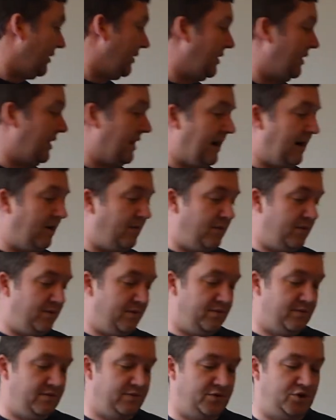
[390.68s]
Now,
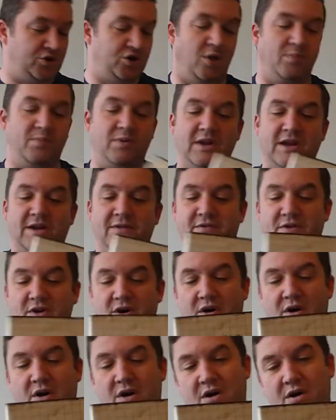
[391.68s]
Chopper Lift.
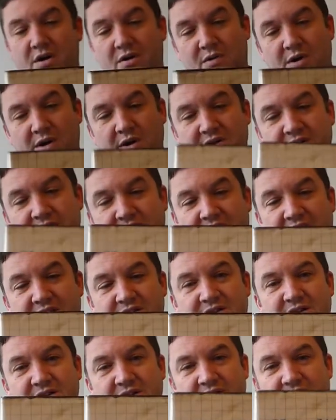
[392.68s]
Oh, what a
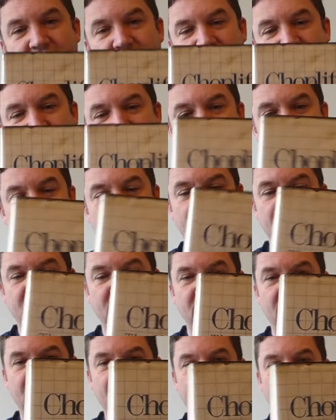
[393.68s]
disaster this is in. I'll
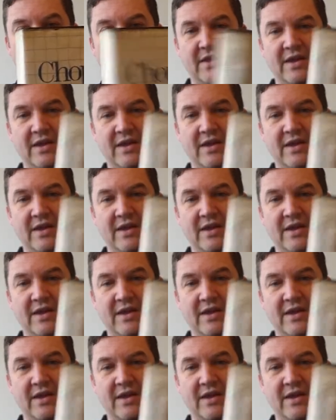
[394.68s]
show you that